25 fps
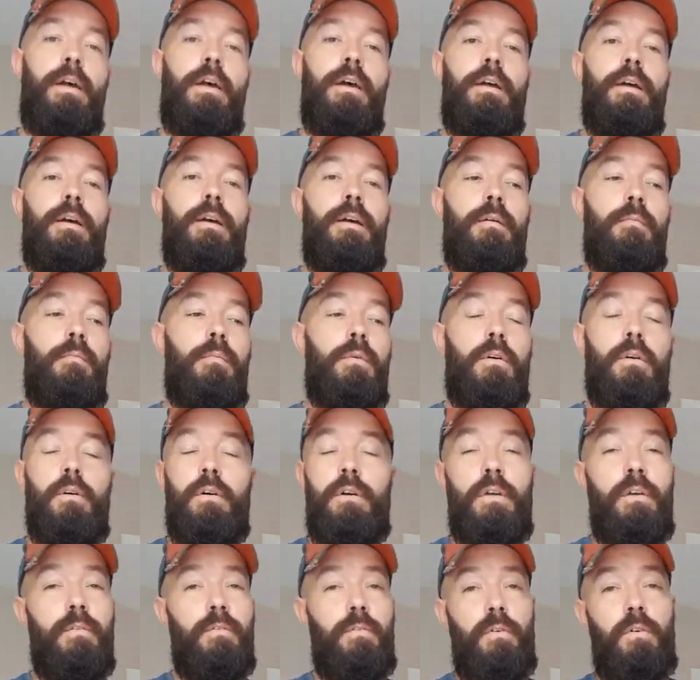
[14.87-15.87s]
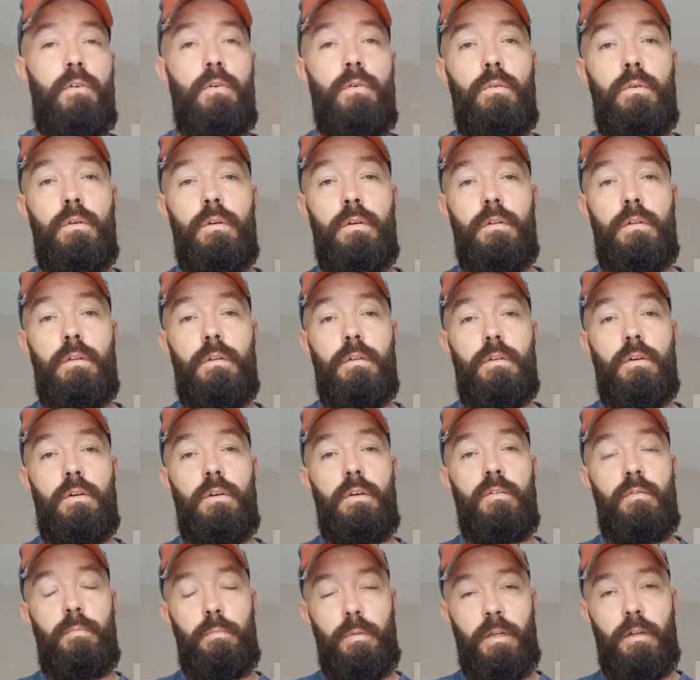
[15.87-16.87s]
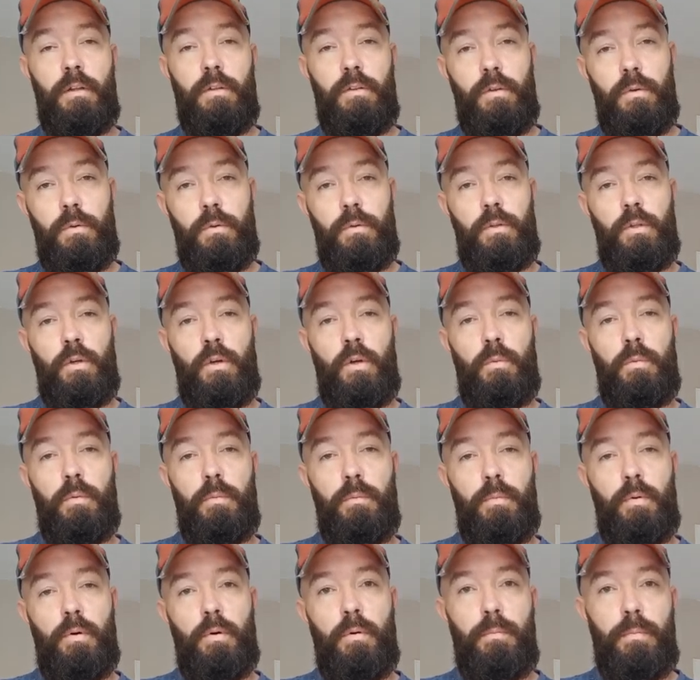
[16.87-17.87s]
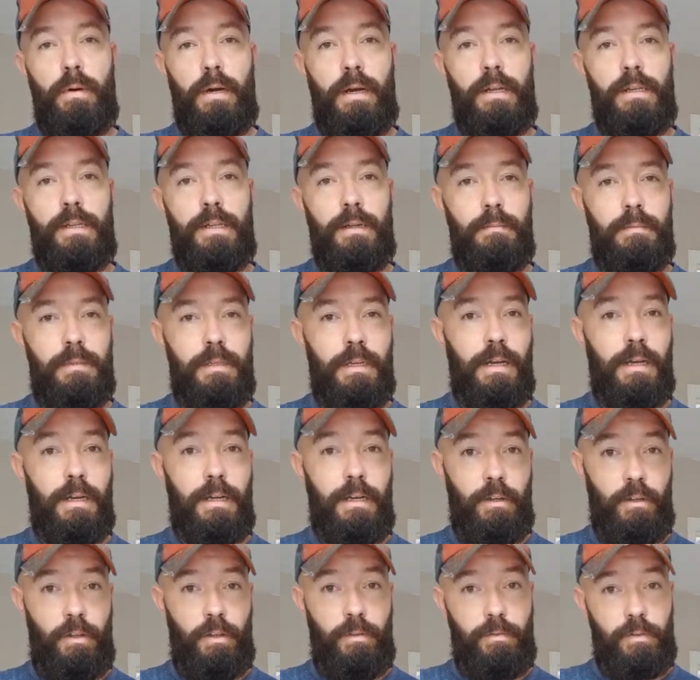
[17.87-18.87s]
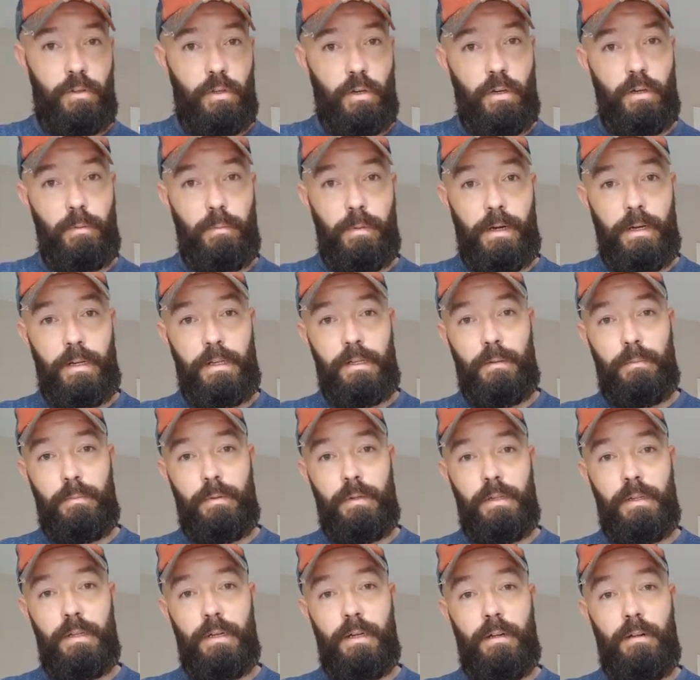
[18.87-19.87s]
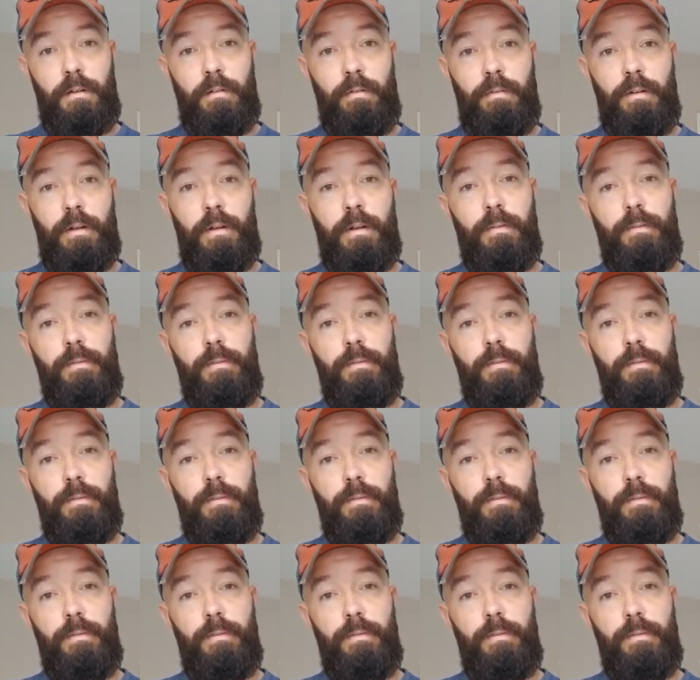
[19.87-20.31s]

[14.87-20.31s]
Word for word: um, or you've googled or you've been on YouTube and put bicep there because you've tore your bicep yourself,